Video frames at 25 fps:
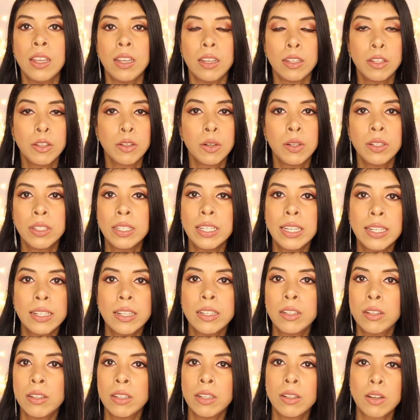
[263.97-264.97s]

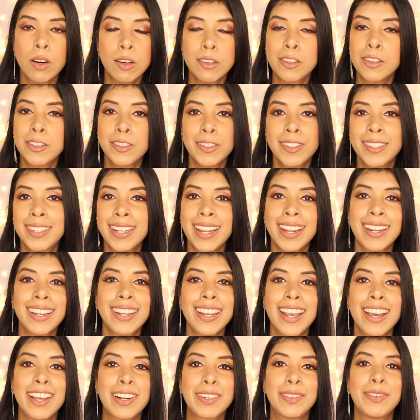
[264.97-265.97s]
needed in order to take
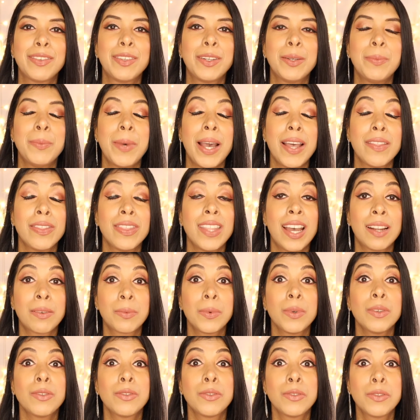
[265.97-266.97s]
care of him. And
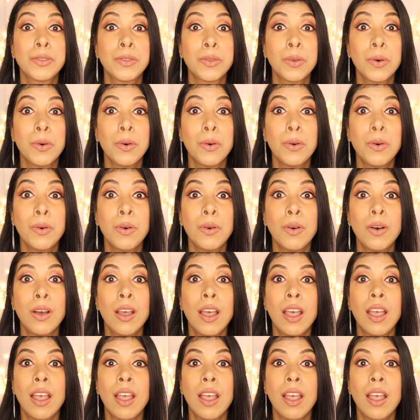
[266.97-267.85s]
that was so,